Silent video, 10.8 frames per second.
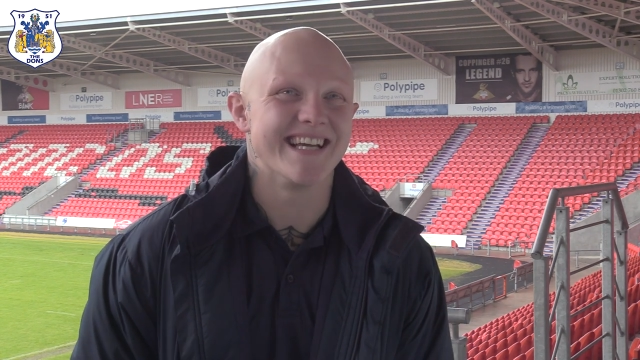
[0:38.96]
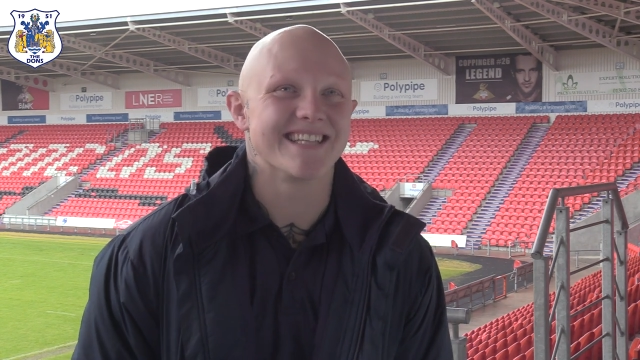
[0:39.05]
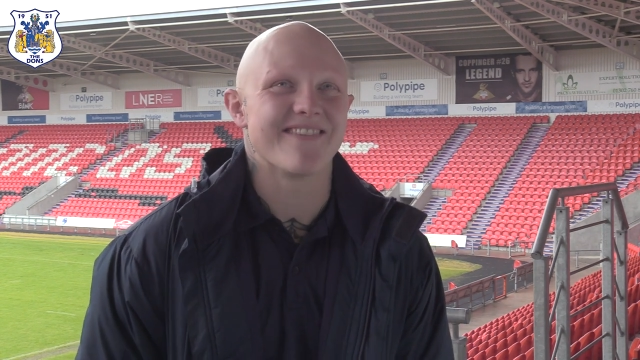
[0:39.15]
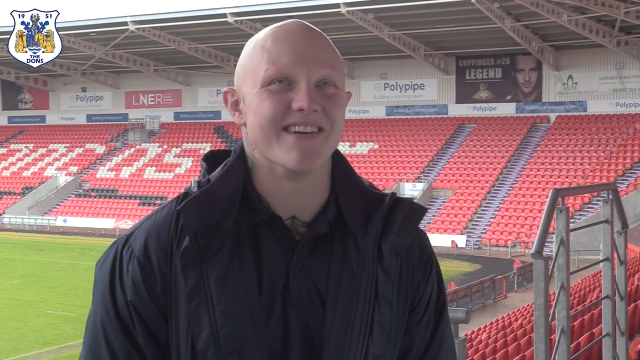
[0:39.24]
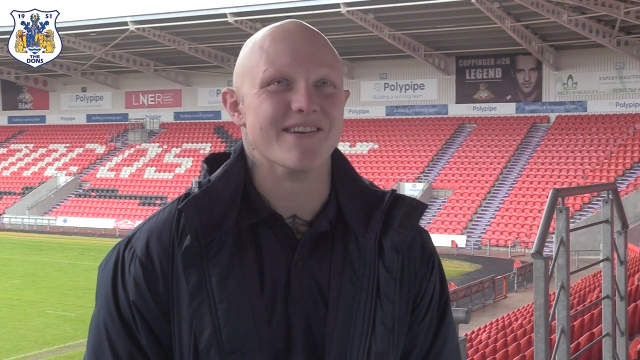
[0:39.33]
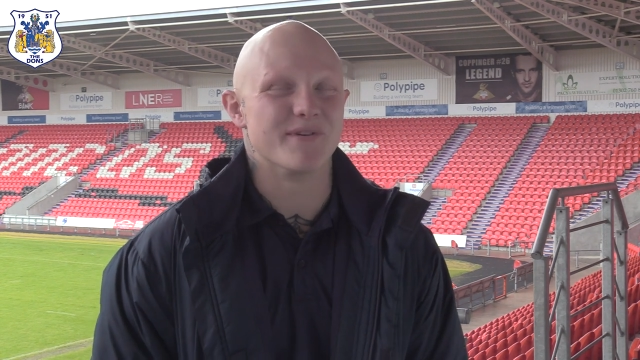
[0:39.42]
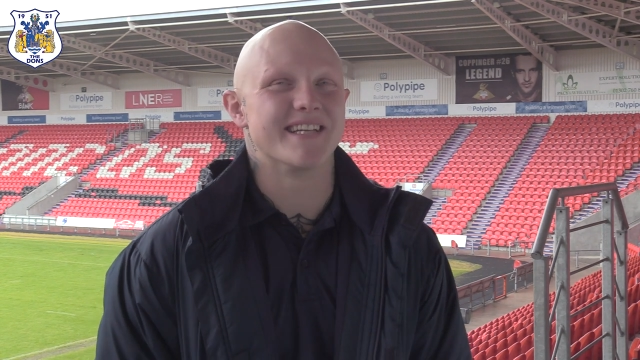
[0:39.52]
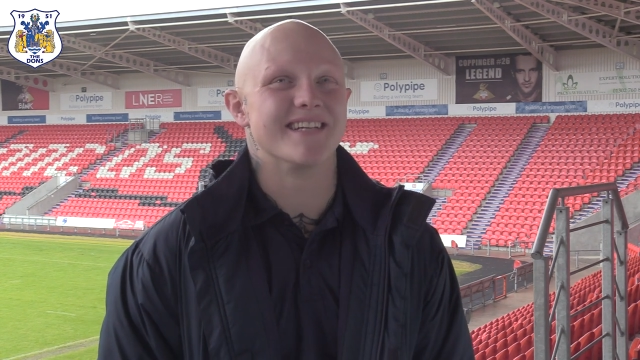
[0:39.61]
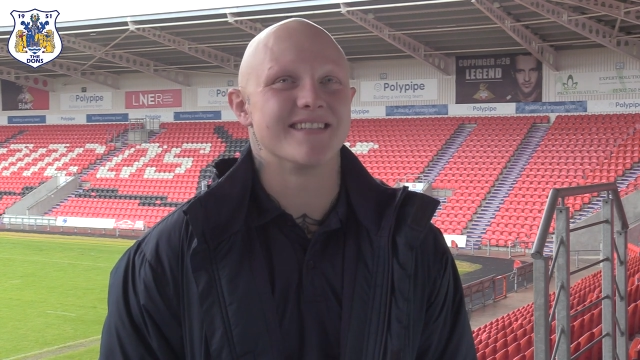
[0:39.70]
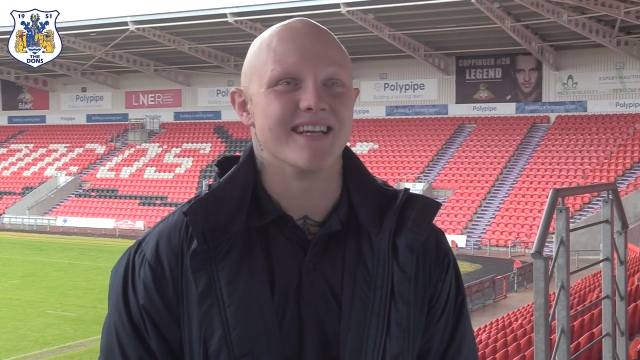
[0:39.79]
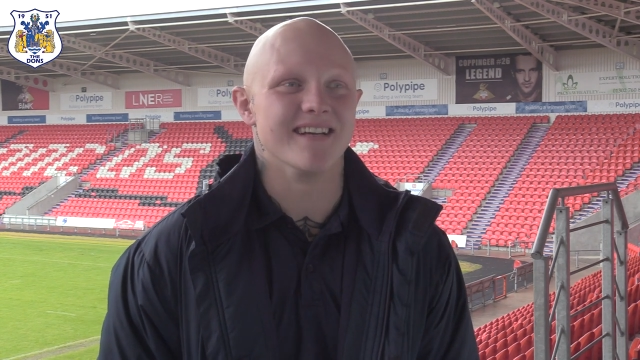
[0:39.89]
it's, I mean, we
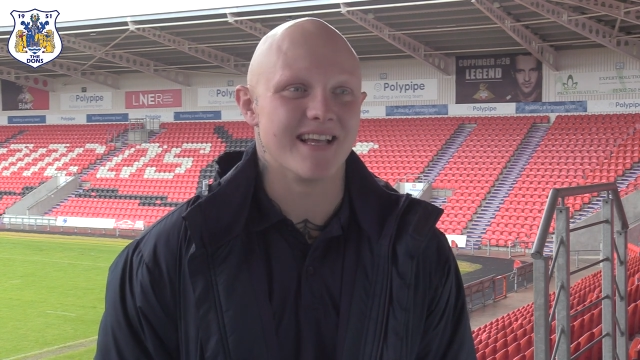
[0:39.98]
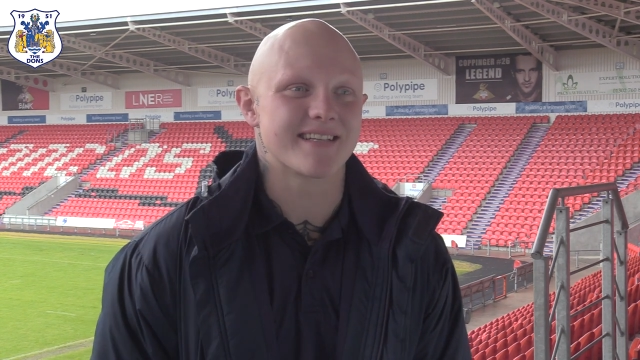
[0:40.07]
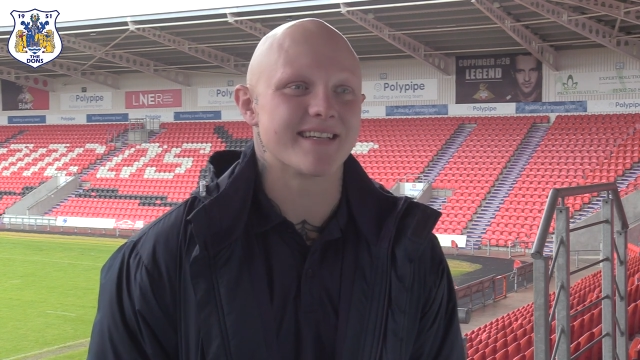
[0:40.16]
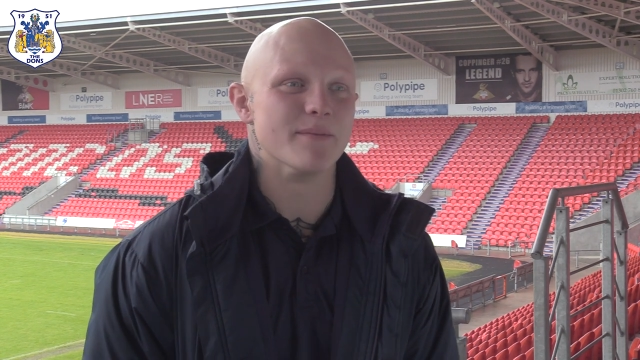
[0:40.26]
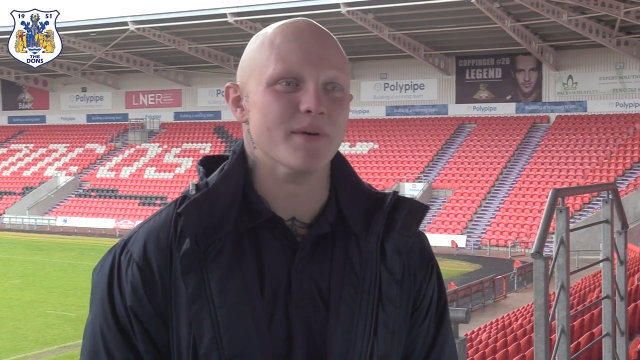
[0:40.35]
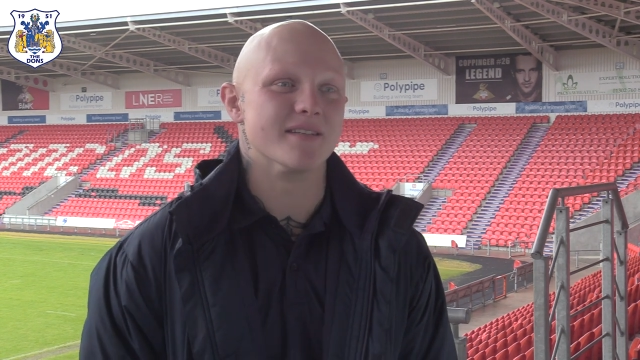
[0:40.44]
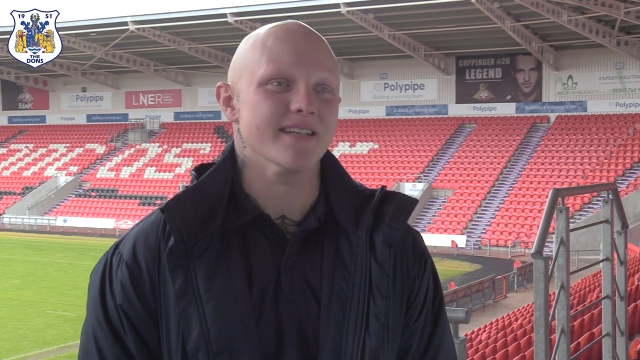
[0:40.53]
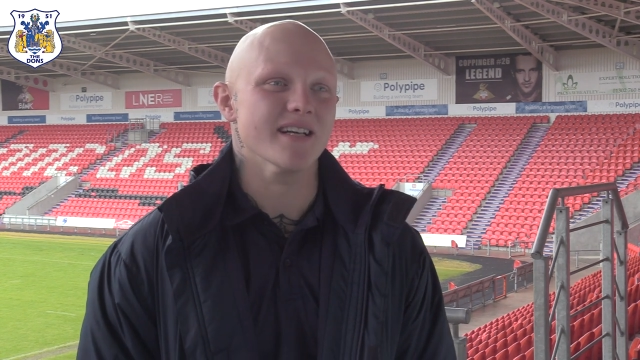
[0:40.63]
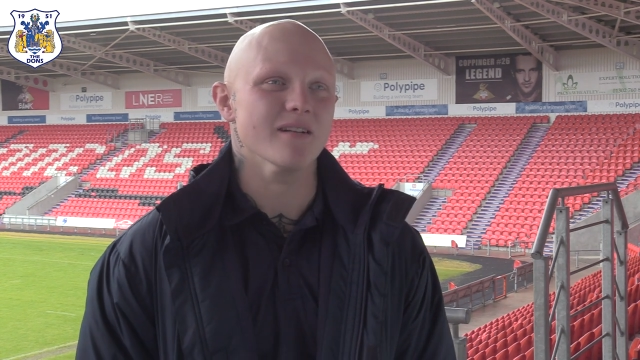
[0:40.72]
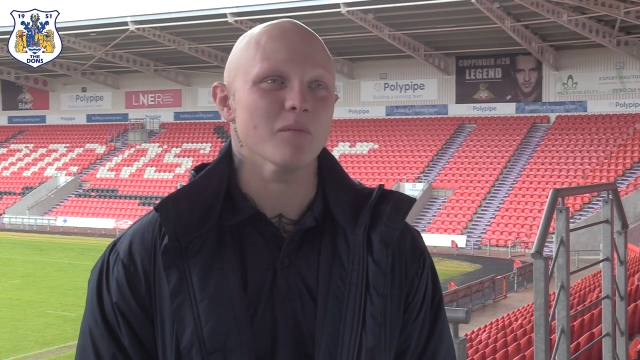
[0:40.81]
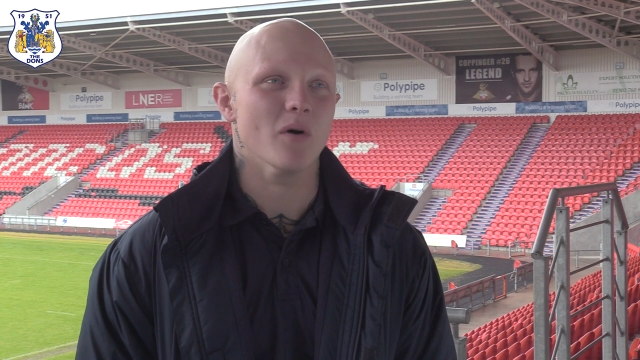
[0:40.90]
did say let's keep it to
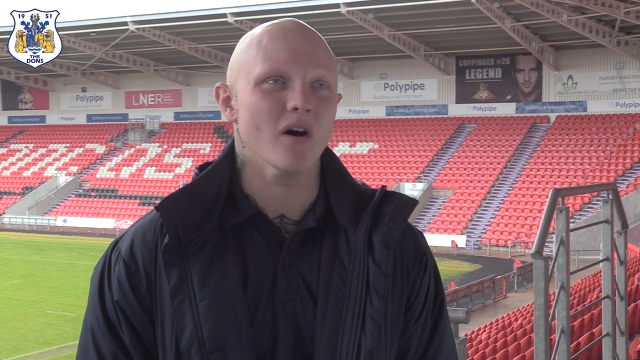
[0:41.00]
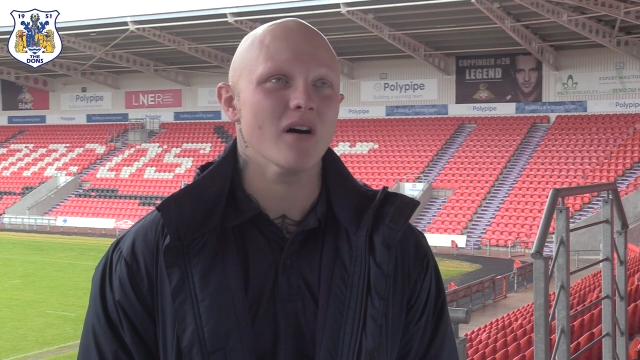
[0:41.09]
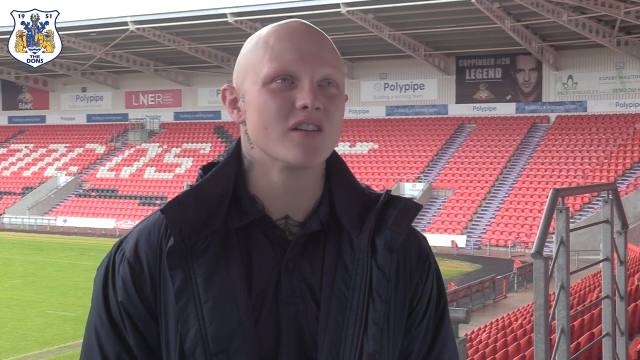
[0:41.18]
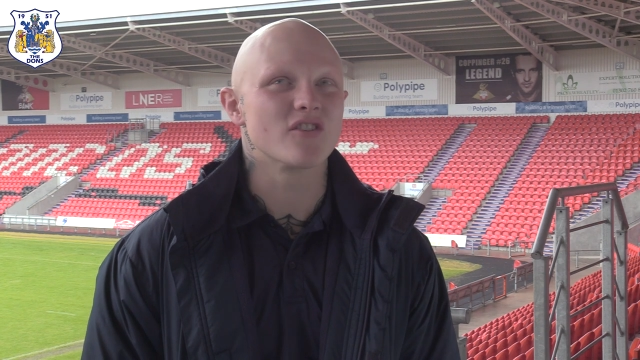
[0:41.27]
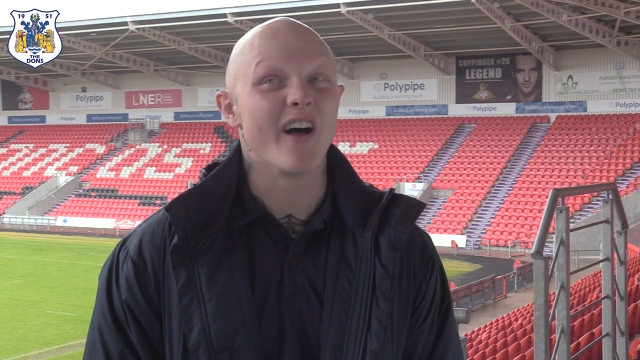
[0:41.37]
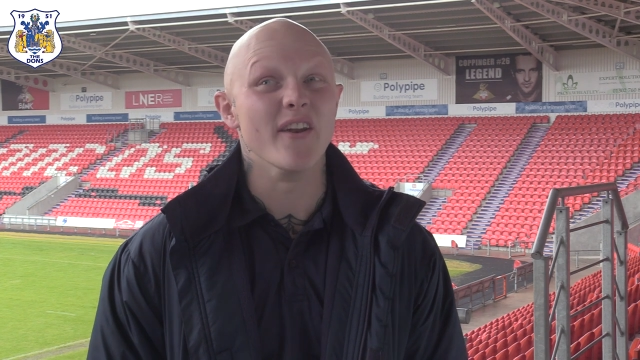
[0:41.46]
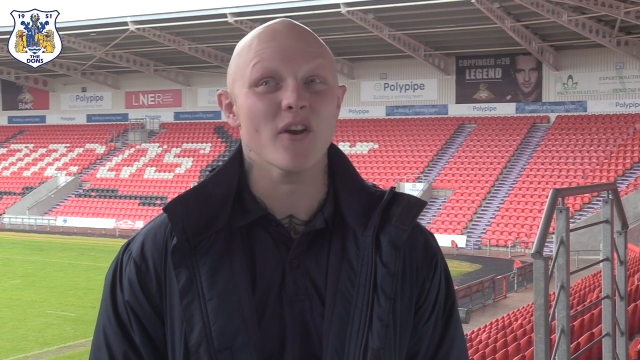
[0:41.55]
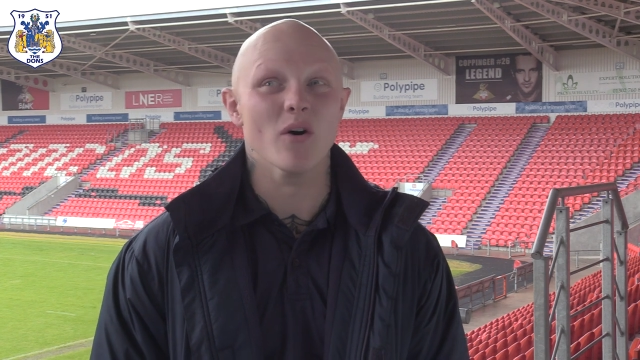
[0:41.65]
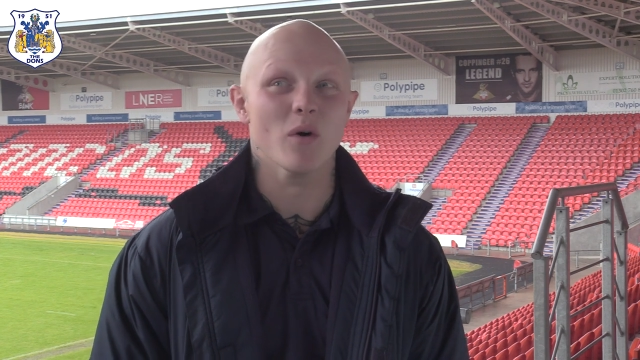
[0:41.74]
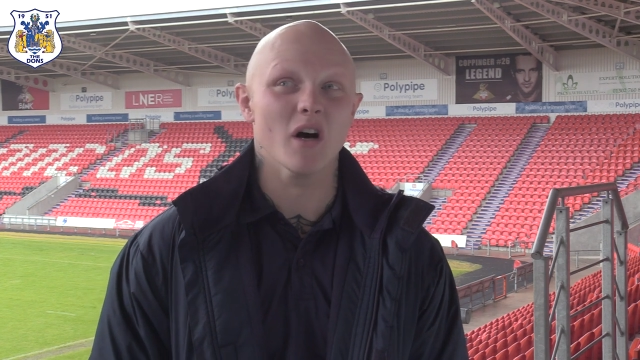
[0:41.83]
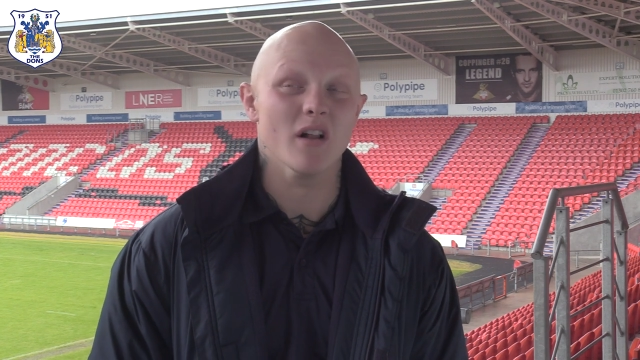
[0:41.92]
nil, but it's not end
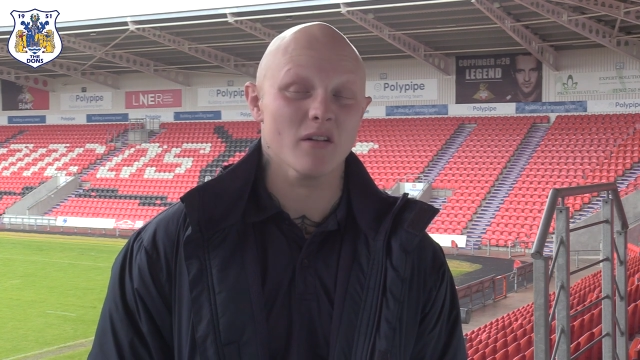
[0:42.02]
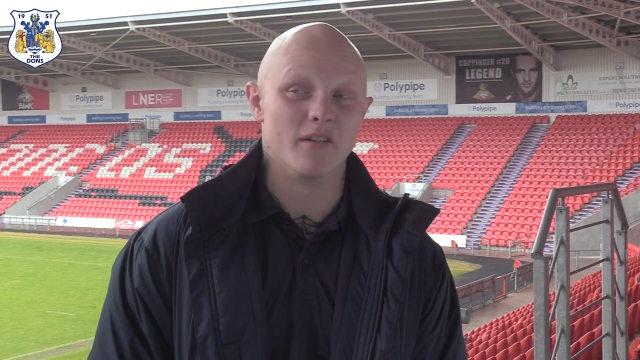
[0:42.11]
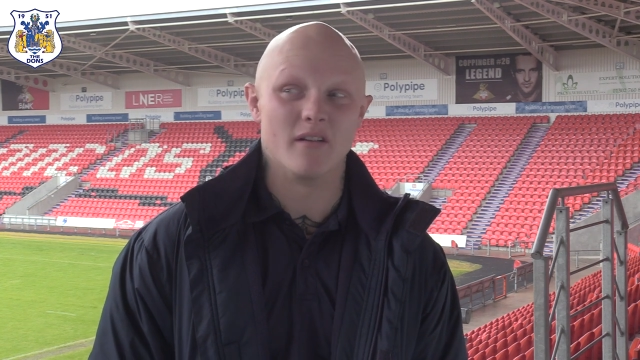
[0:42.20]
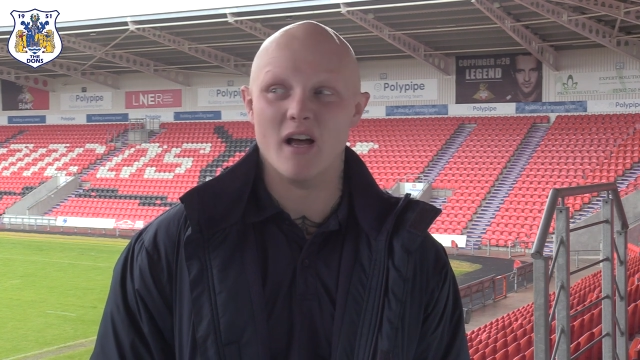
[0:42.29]
up world.